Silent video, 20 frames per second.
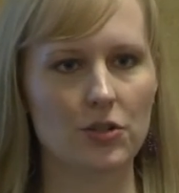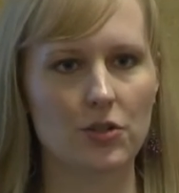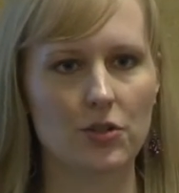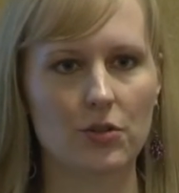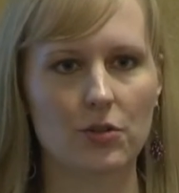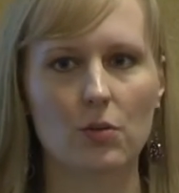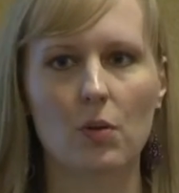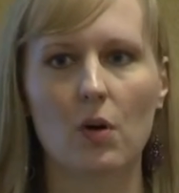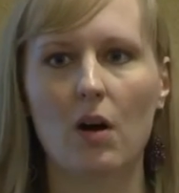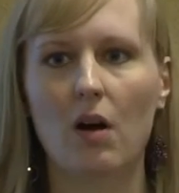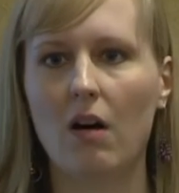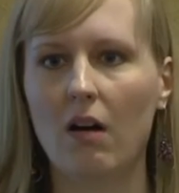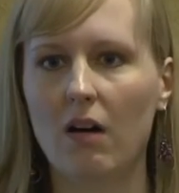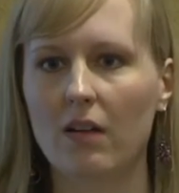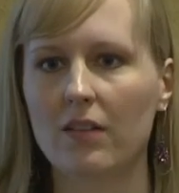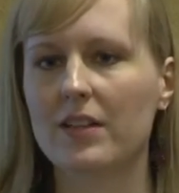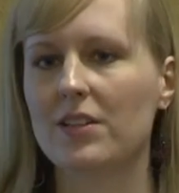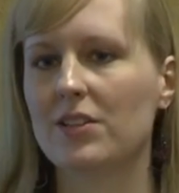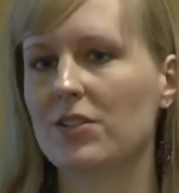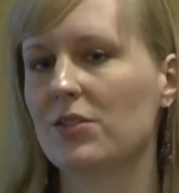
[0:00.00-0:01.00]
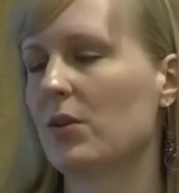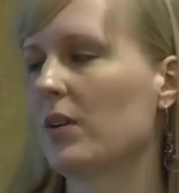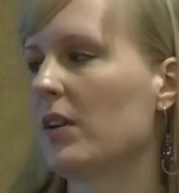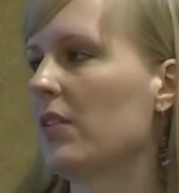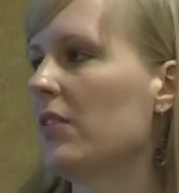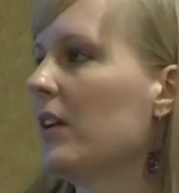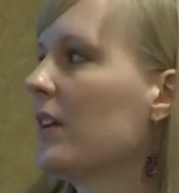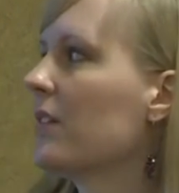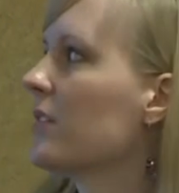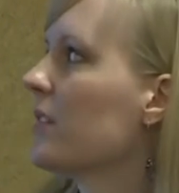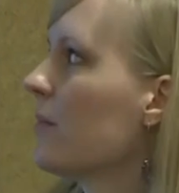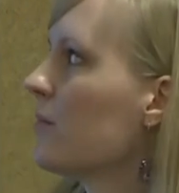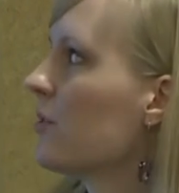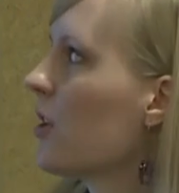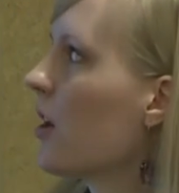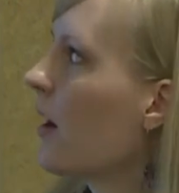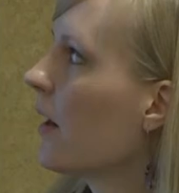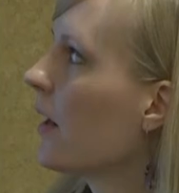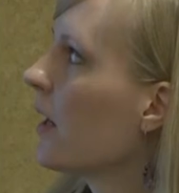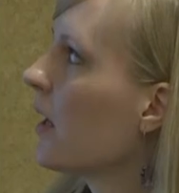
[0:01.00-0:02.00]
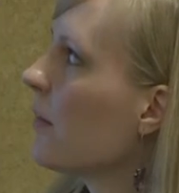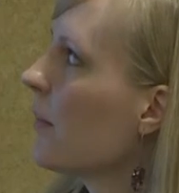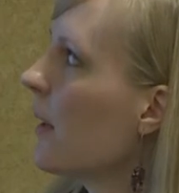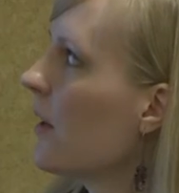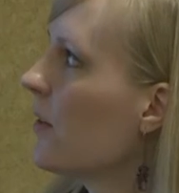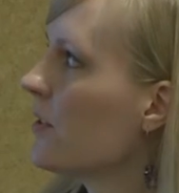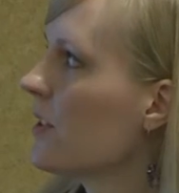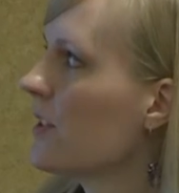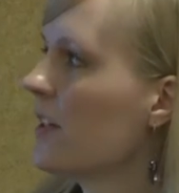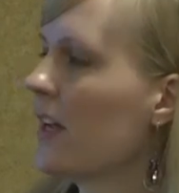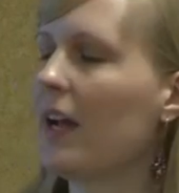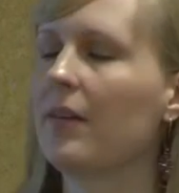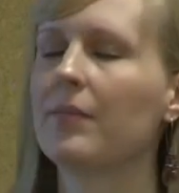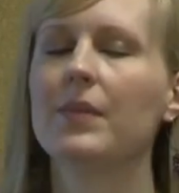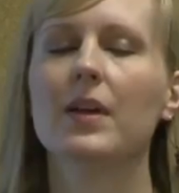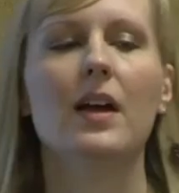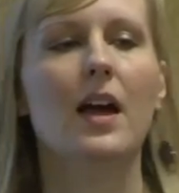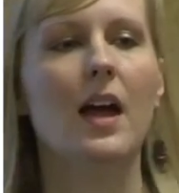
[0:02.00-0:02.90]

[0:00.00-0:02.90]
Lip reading: to all these sort of things I'm talking about today.